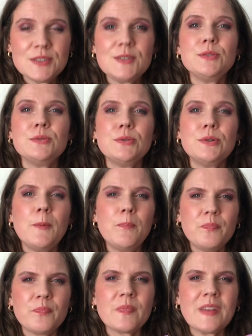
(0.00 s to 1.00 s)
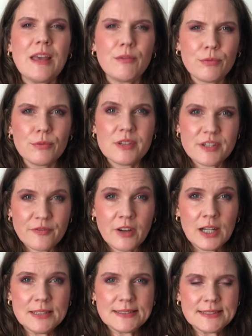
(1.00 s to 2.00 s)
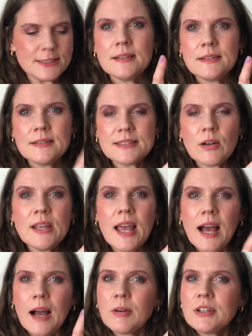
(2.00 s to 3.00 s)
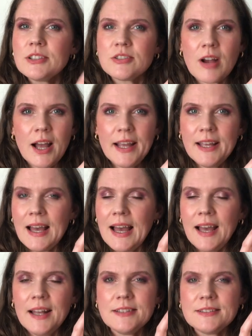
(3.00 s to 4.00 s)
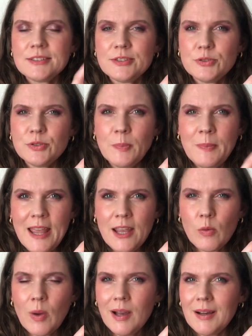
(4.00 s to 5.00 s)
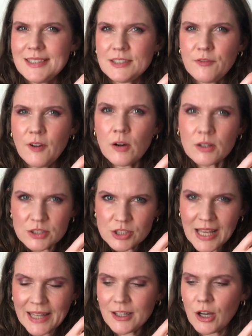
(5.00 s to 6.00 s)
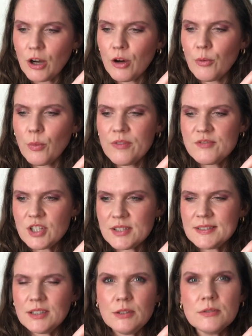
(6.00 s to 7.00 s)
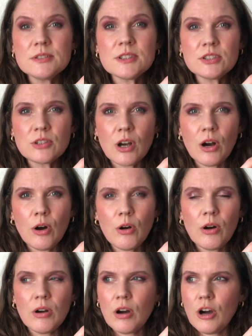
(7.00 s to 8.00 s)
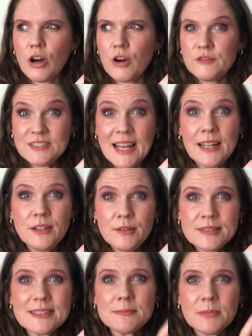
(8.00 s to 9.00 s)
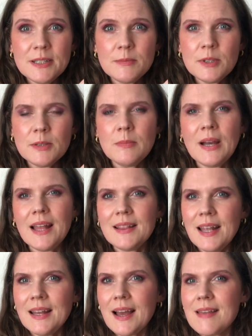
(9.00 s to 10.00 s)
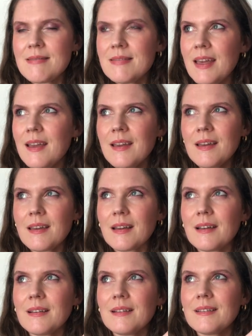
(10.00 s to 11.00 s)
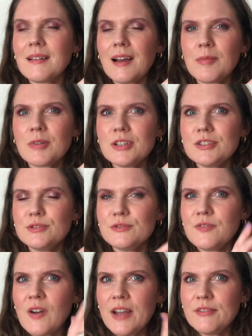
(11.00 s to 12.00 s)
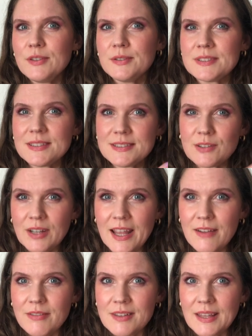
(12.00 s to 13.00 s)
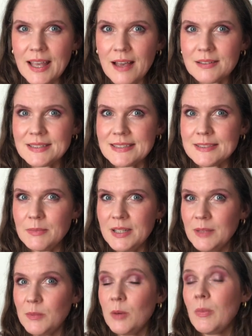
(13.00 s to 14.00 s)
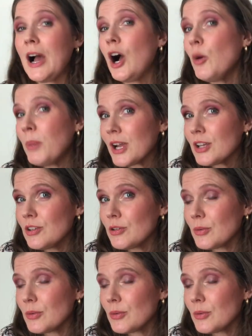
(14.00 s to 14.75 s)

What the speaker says: to get through this fast. So yeah, I'm going to try and do Bakewell as a focus shadow with just a usage goal of 10 uses minimum, and then I think I'm going to do 5 uses on everything else as a minimum. I hope I can do